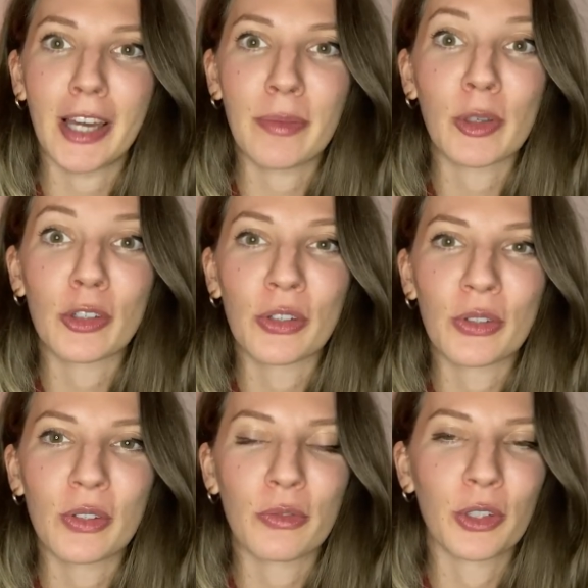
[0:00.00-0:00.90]
I'm
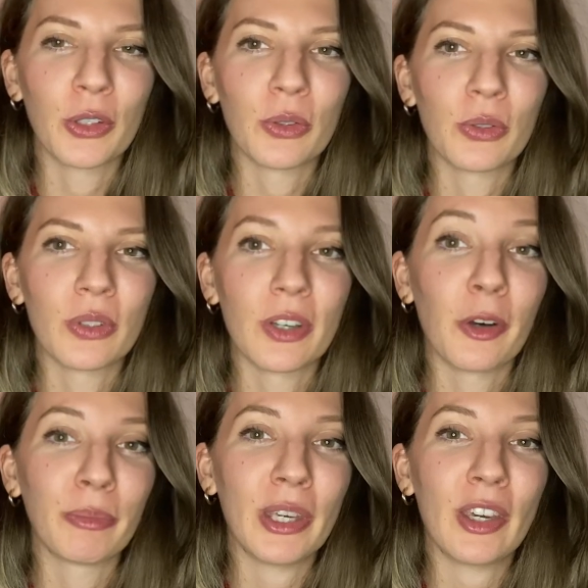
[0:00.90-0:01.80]
curious for you to tell
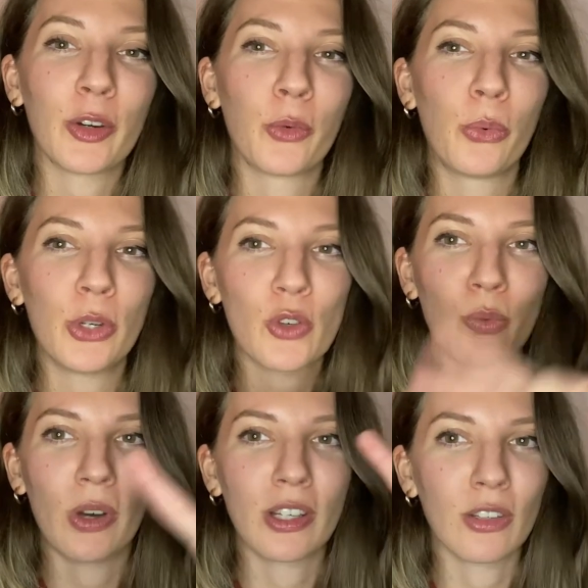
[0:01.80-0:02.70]
me which
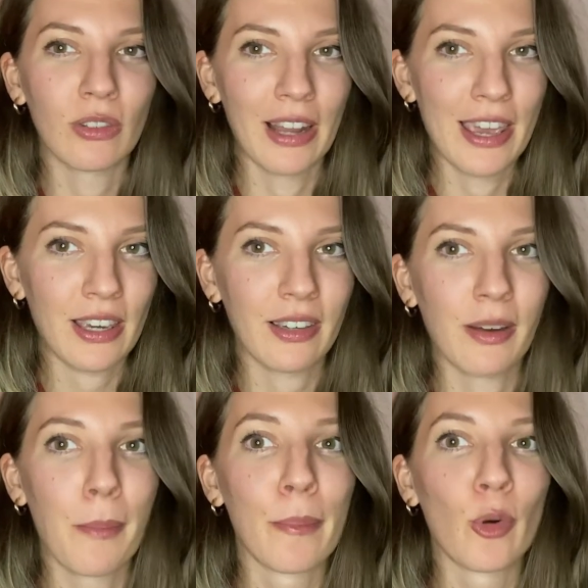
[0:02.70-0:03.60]
one you'd like
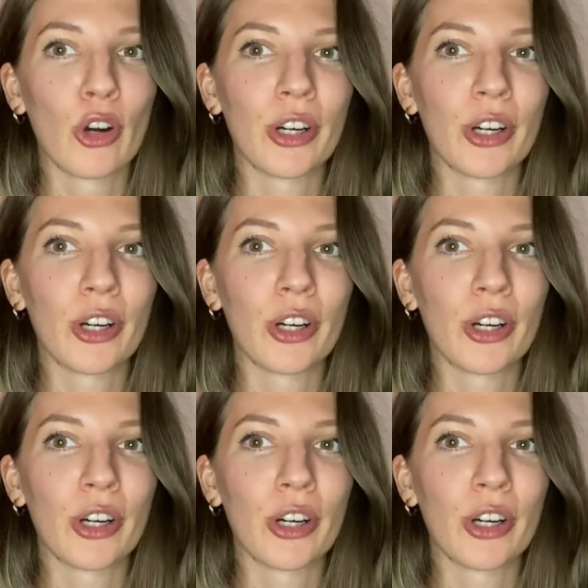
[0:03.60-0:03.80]
more.